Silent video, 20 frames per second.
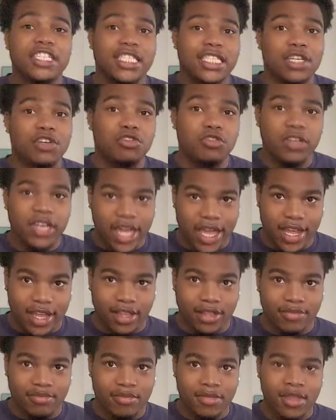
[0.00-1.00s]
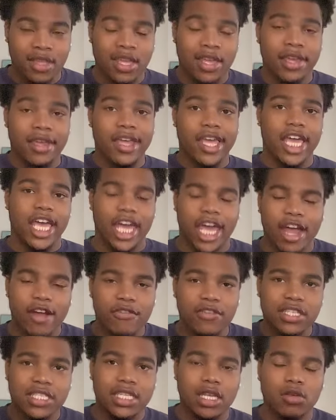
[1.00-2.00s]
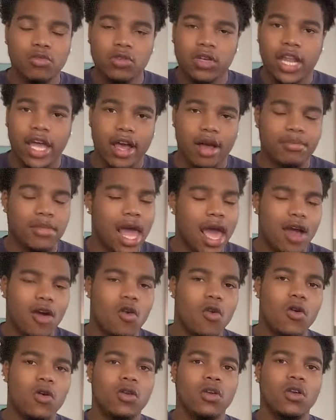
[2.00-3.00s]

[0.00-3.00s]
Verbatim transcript: single day. Every single day. I'm not going